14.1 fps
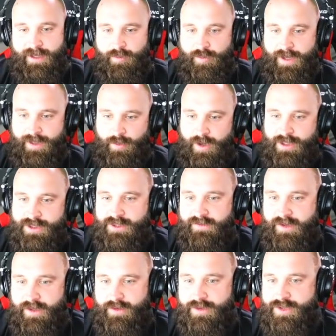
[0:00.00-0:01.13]
When I watch this
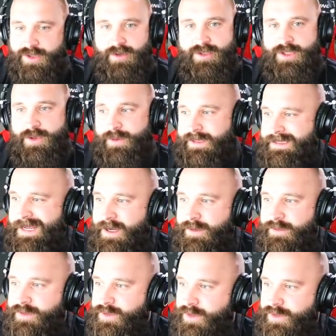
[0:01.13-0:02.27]
video, there's no slowing
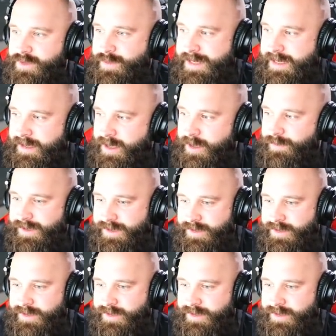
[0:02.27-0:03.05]
down, there's no speeding up.